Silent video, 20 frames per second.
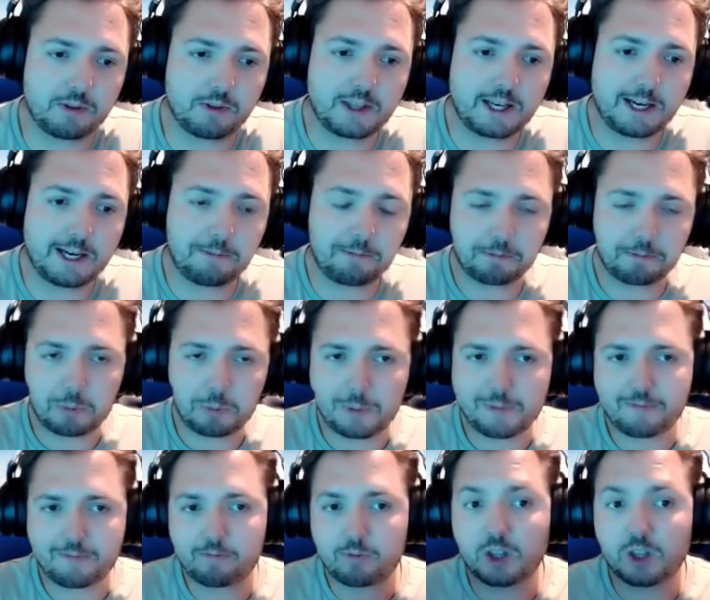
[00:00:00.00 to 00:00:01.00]
that.
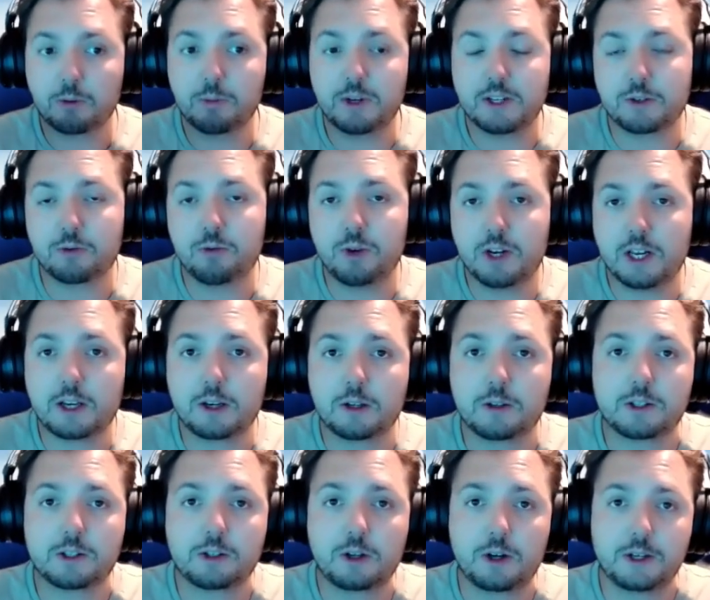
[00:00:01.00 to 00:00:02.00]
But it's a really
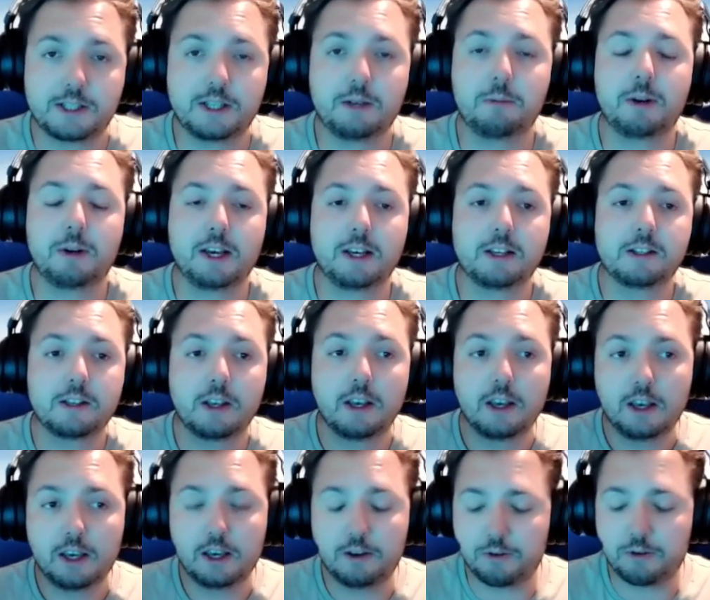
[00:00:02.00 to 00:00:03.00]
good starting place
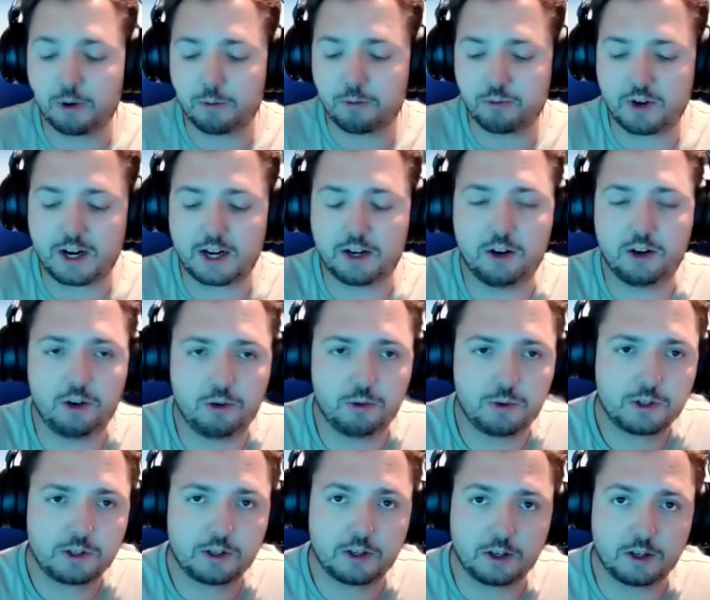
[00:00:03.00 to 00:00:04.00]
if you're brand new
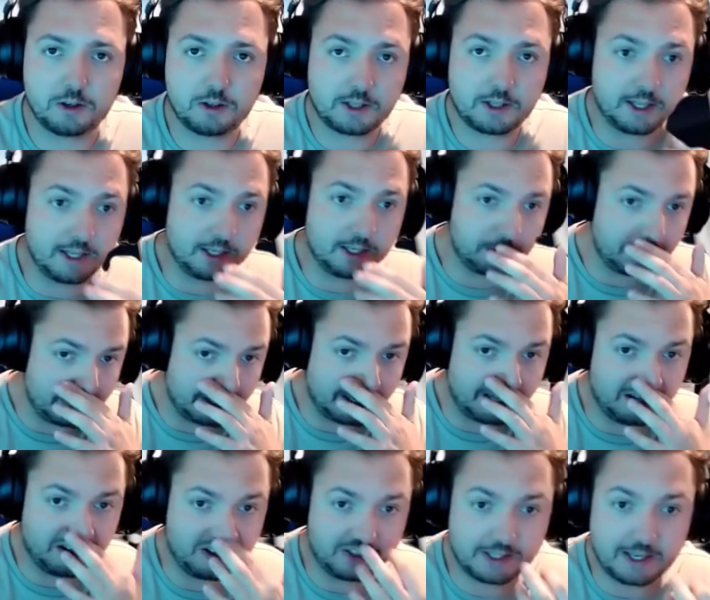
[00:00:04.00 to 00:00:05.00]
to this
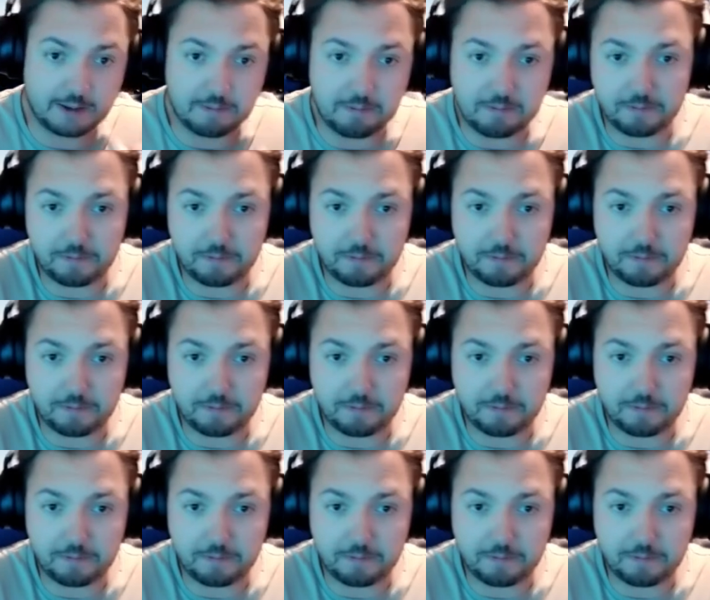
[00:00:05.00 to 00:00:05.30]
particular sim.